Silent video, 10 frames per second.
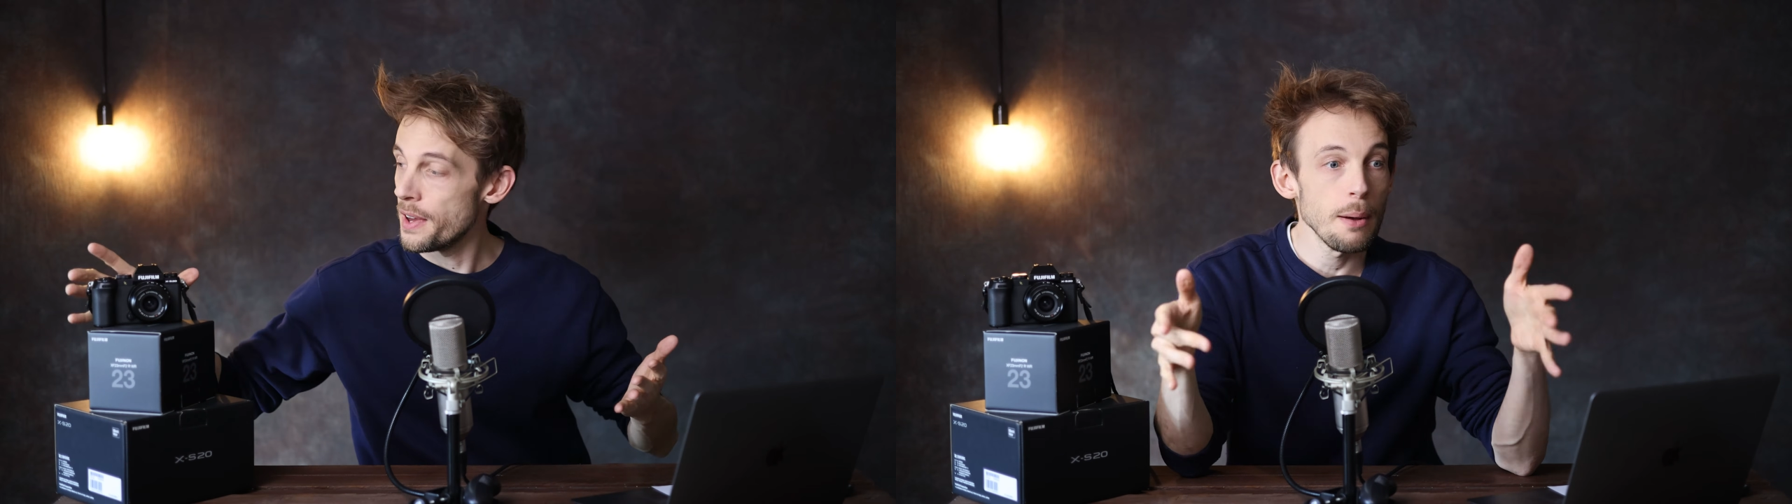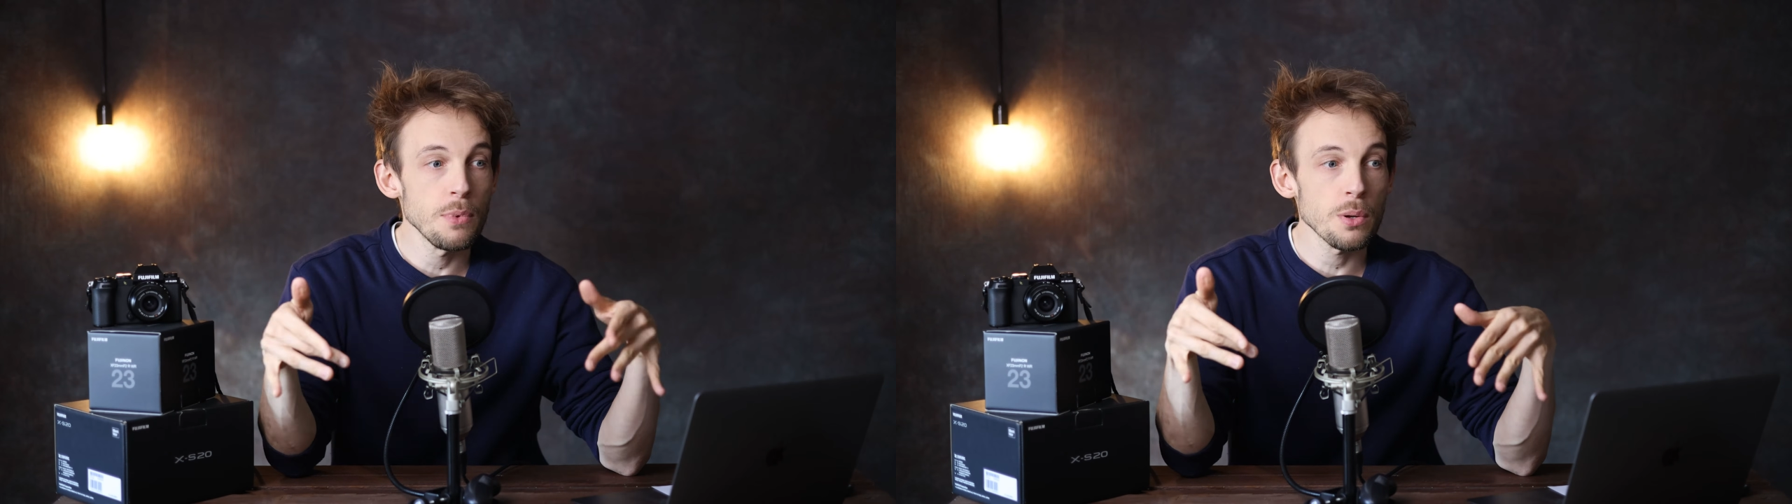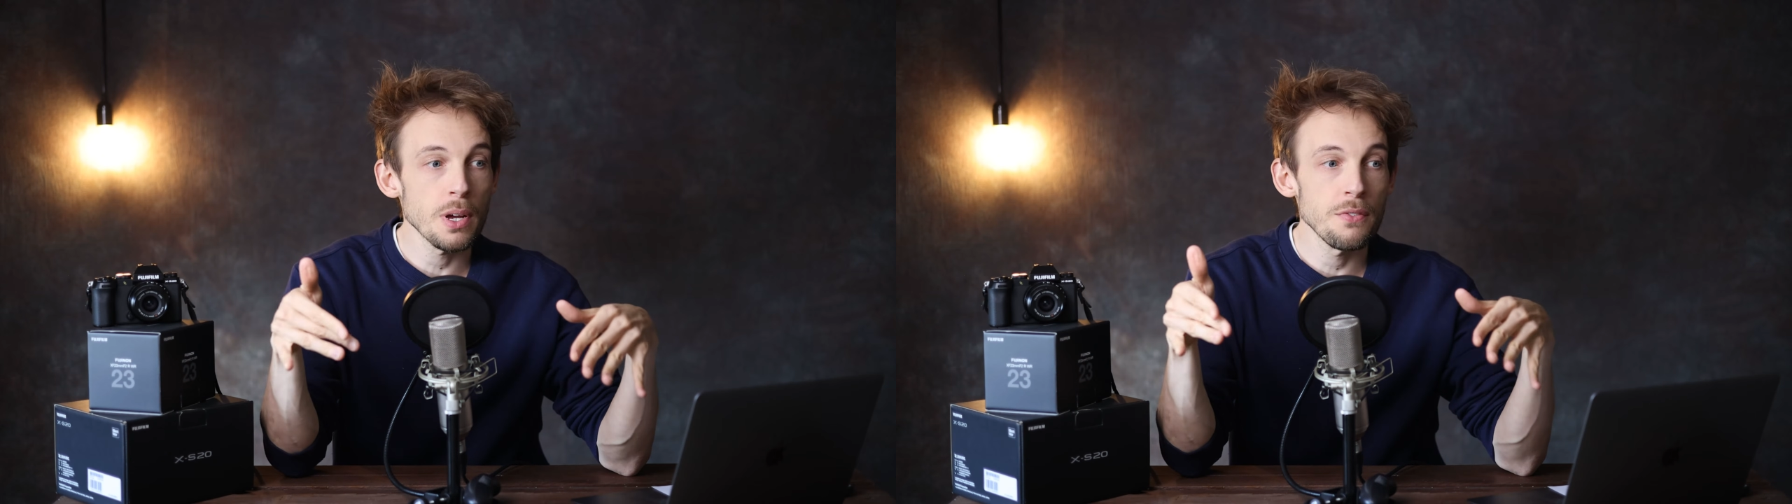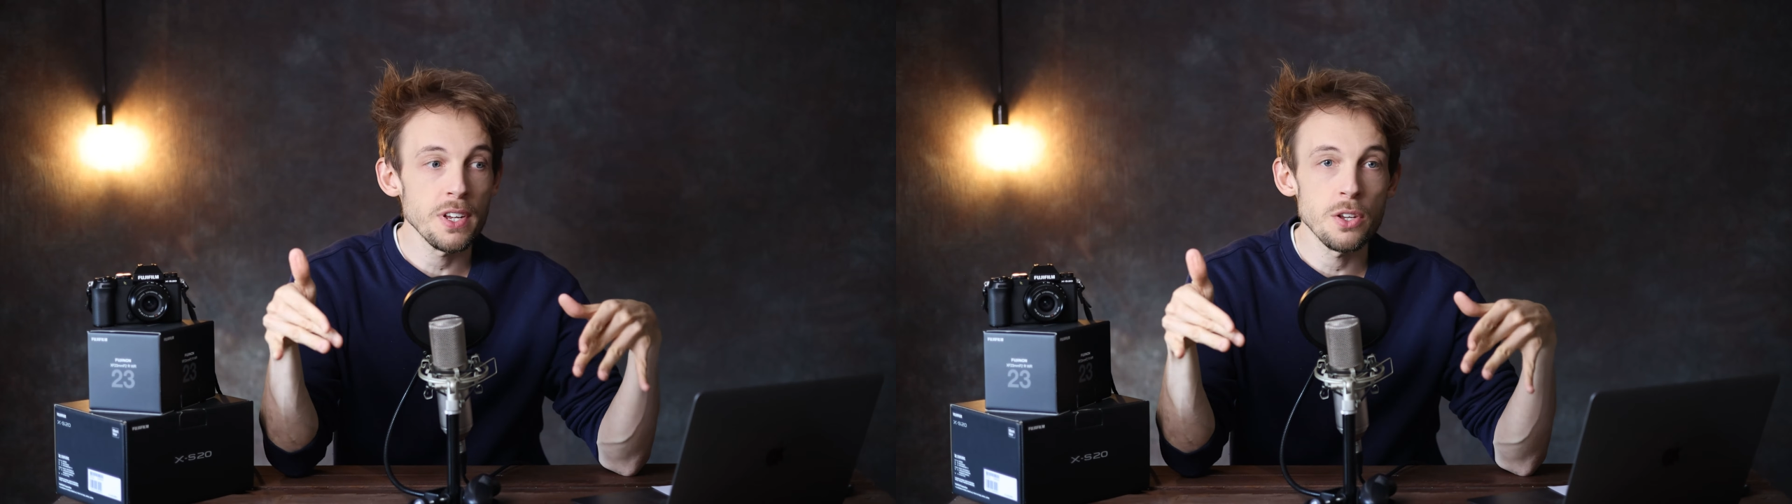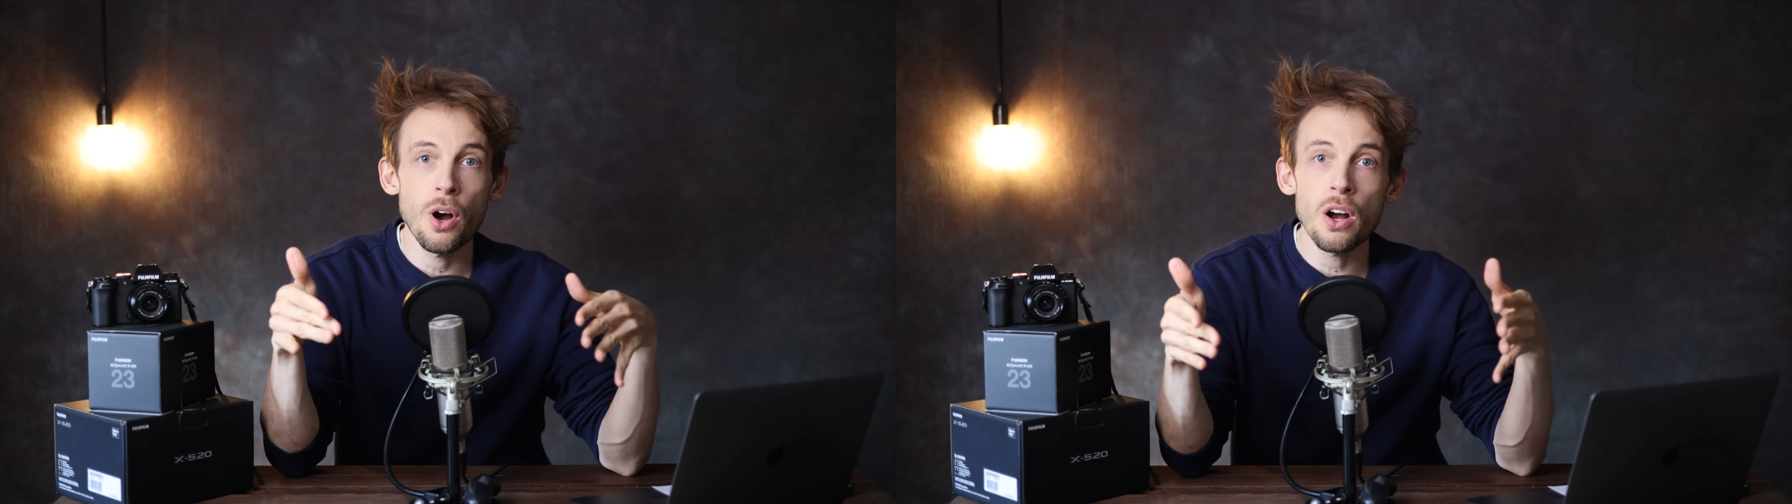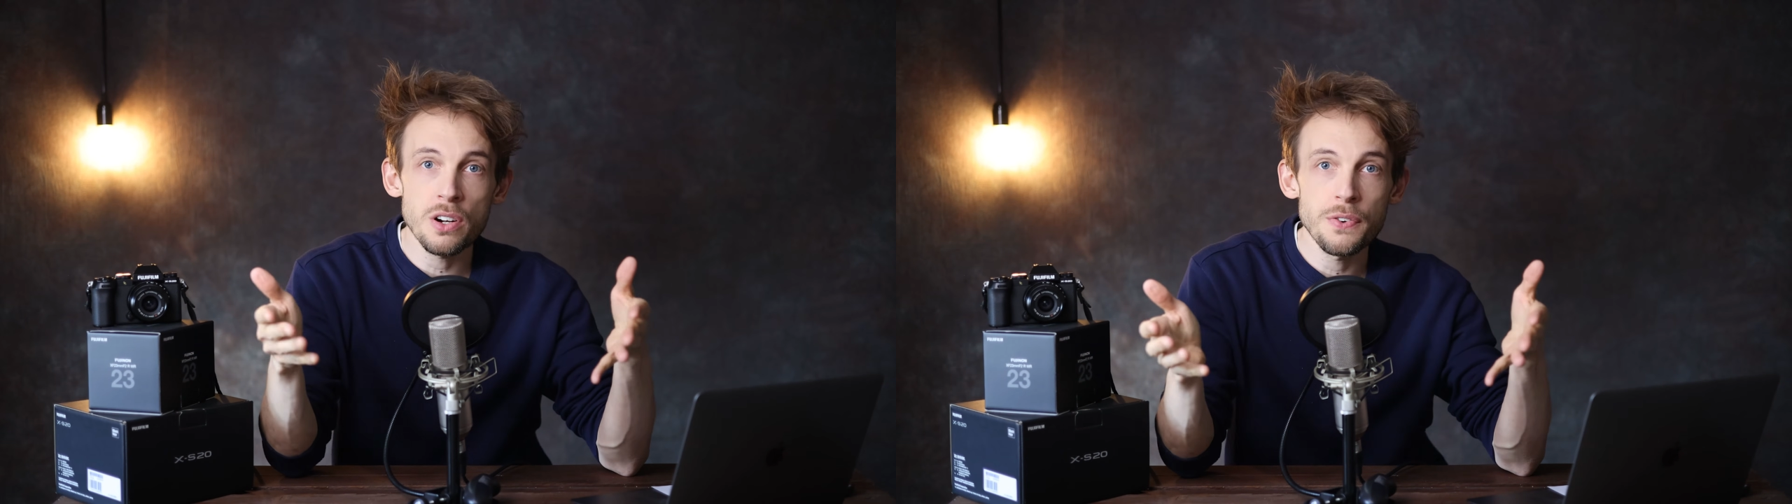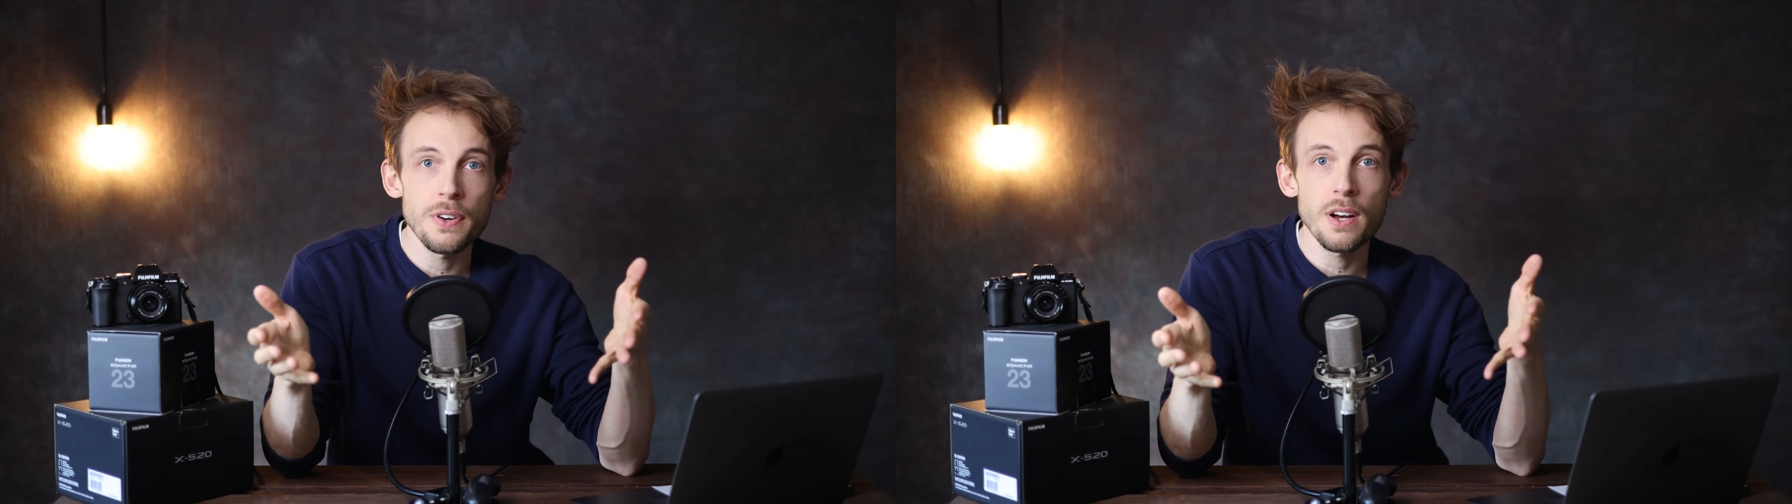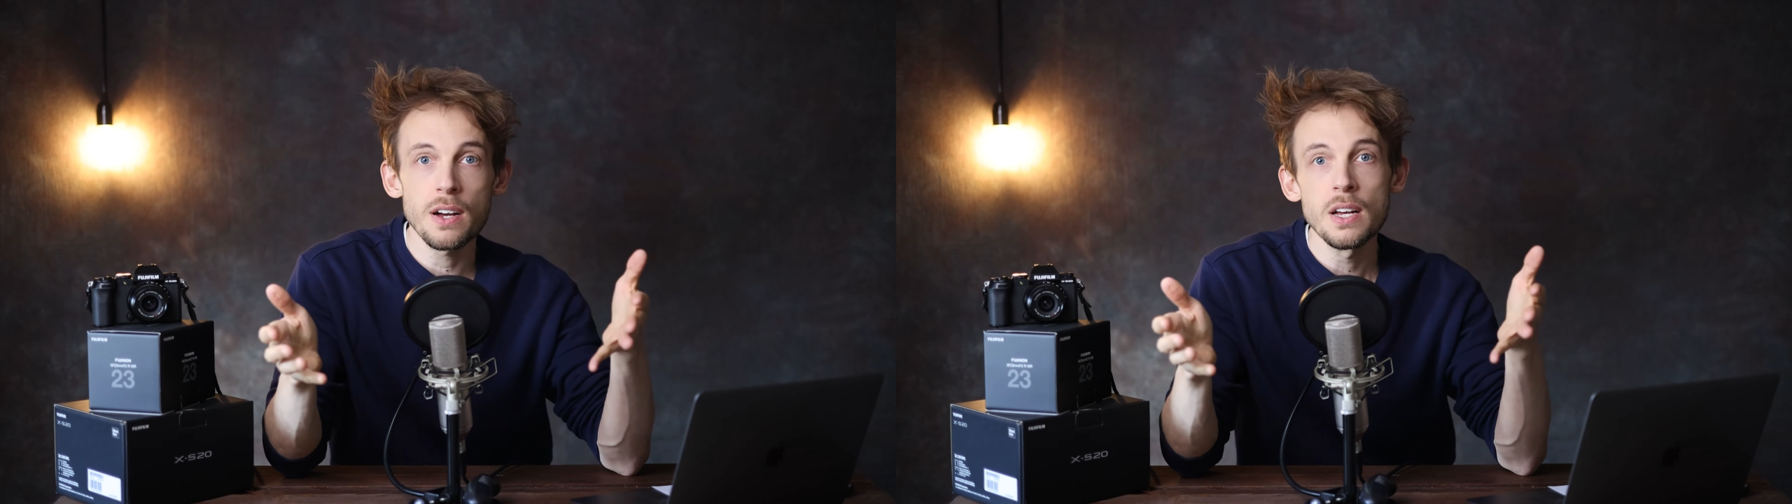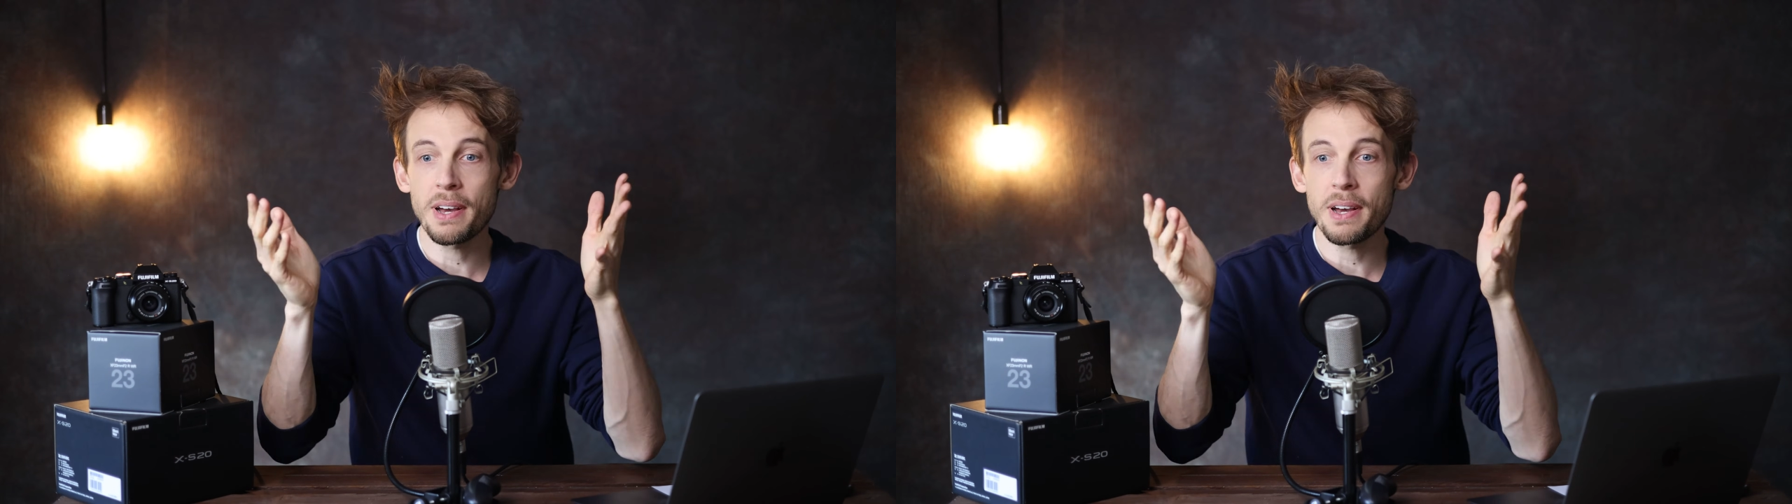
I'm not a videographer,